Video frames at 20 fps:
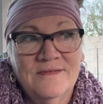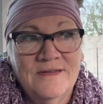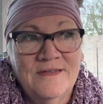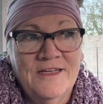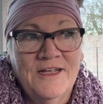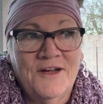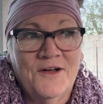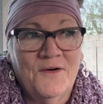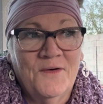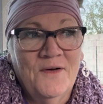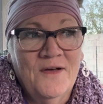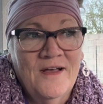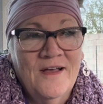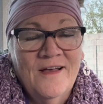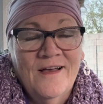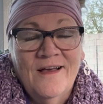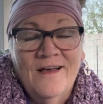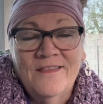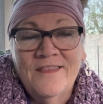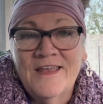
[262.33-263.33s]

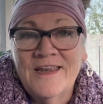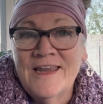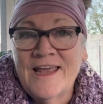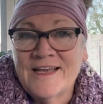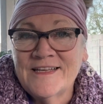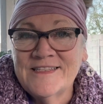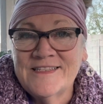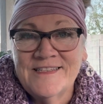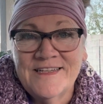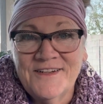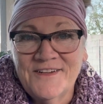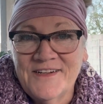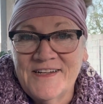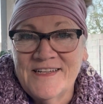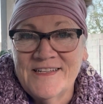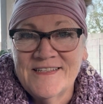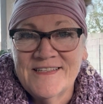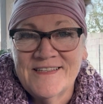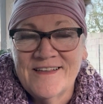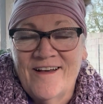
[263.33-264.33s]
the next
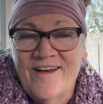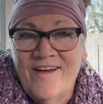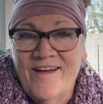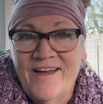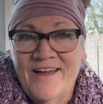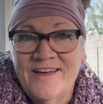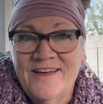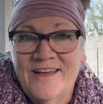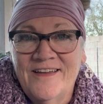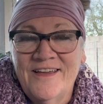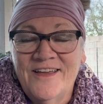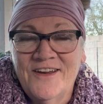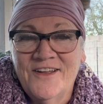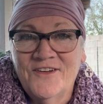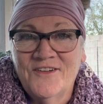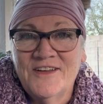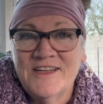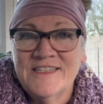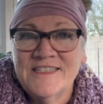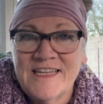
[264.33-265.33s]
series on,
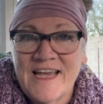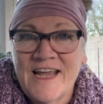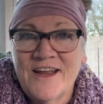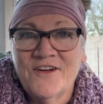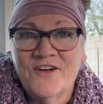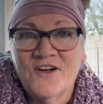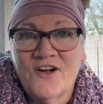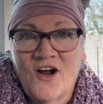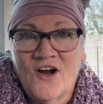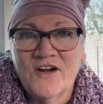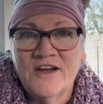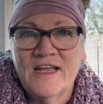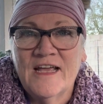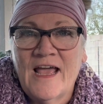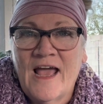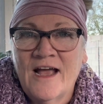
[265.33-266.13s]
container gardening.